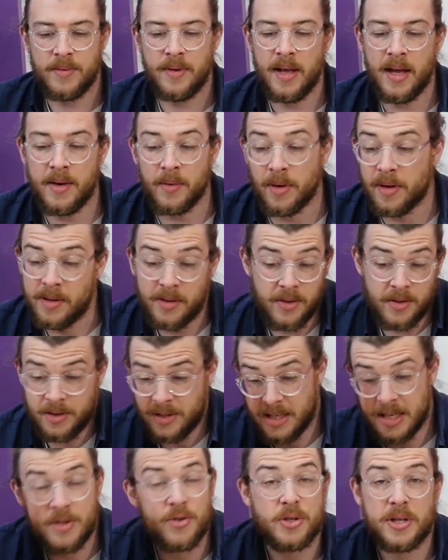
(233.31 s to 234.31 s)
Anyway,
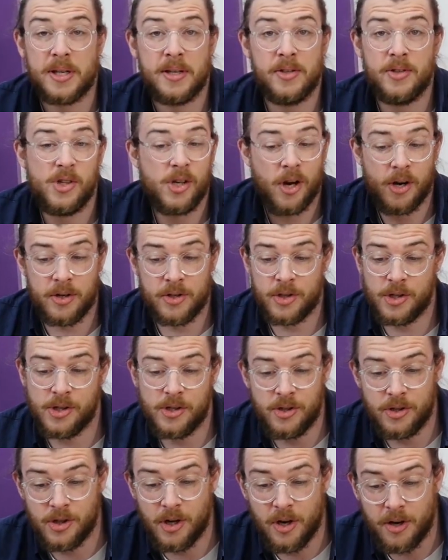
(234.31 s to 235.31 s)
just interesting
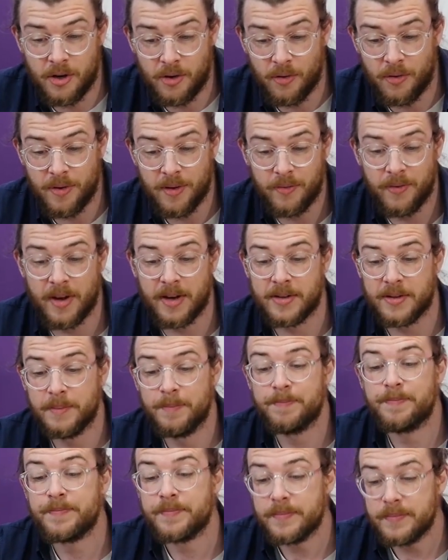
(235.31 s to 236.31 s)
geography fact.
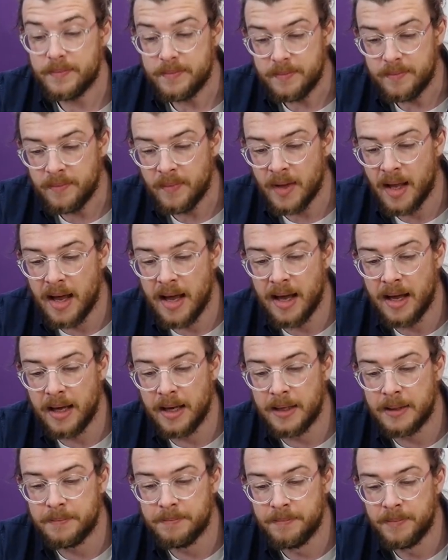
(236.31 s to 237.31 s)

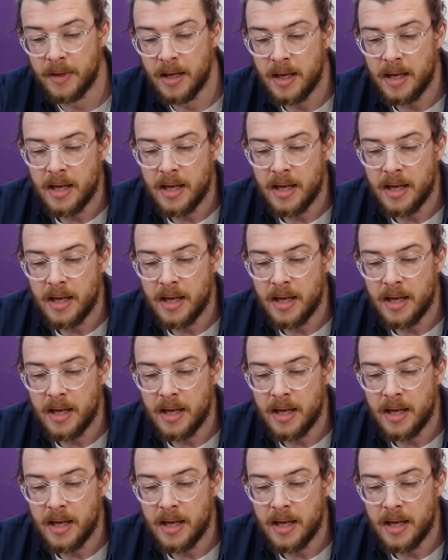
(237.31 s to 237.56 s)
Paul